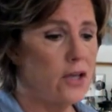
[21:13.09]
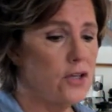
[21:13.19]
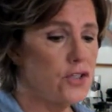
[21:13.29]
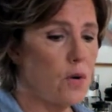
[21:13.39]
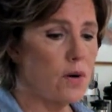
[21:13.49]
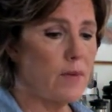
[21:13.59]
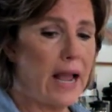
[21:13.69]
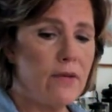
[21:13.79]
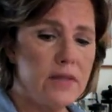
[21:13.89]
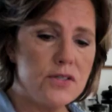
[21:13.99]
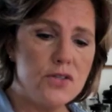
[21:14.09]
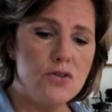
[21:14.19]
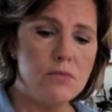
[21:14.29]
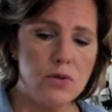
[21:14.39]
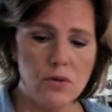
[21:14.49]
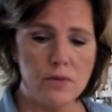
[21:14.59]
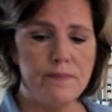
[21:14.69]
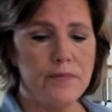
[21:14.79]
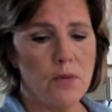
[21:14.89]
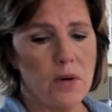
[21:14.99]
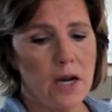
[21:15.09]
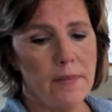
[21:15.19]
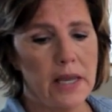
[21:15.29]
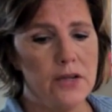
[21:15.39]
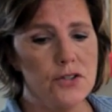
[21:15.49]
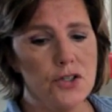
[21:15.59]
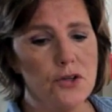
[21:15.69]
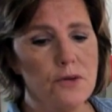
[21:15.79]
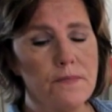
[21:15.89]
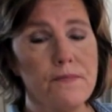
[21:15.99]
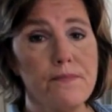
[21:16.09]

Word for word: So around this new moon that we're coming into,